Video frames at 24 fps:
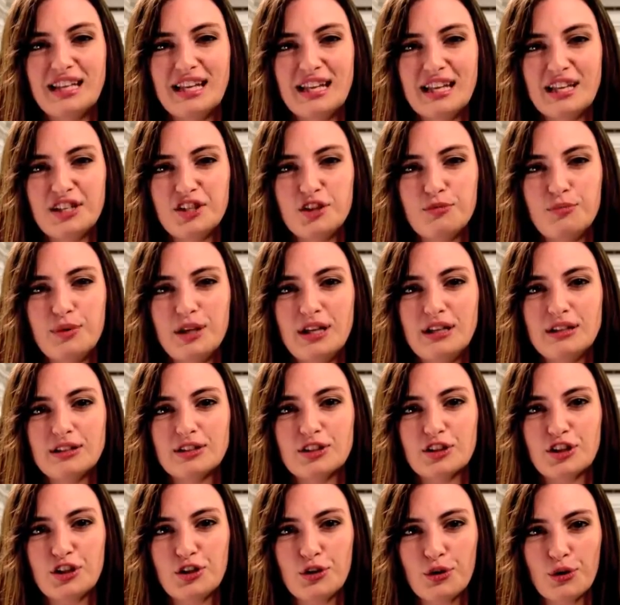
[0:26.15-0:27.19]
needed to be
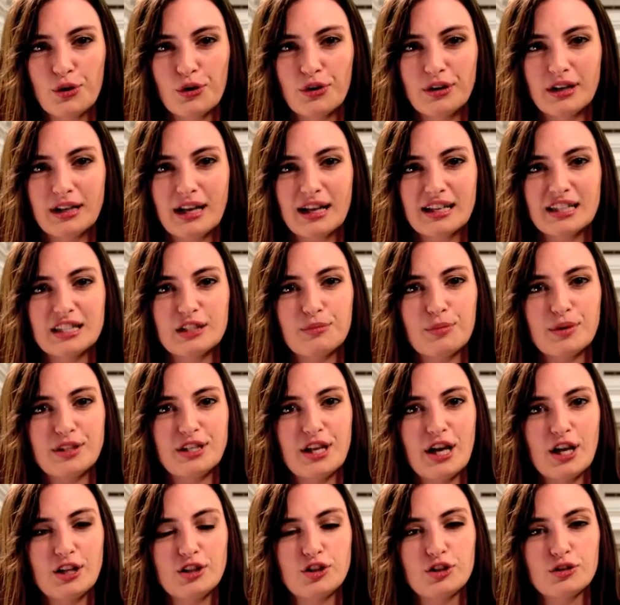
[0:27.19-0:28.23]
secured against
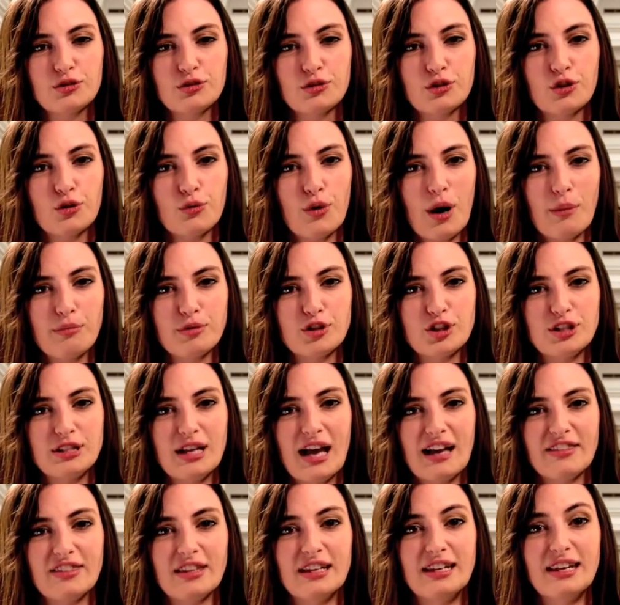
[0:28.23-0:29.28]
potential corruption
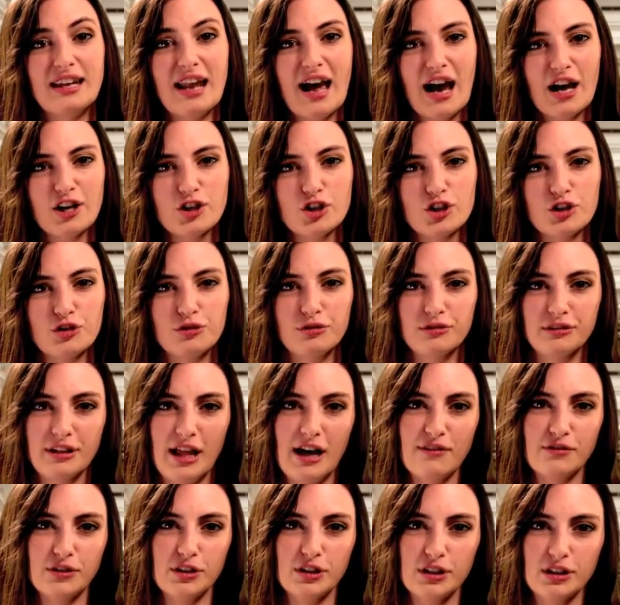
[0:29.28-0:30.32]
at the national
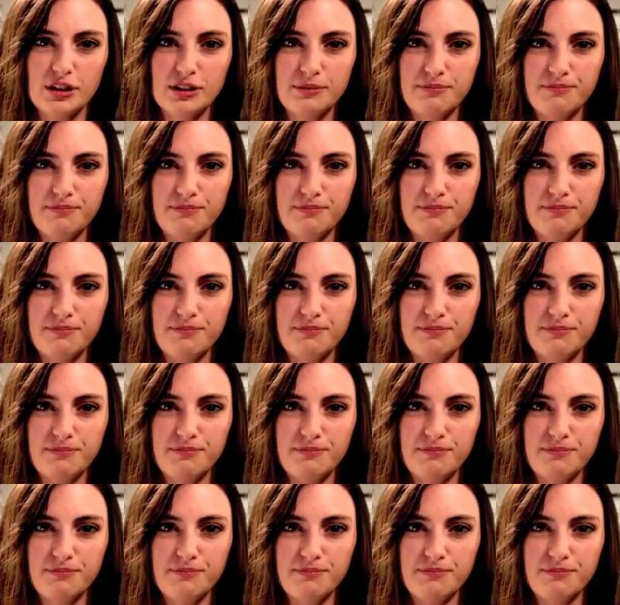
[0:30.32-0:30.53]
level.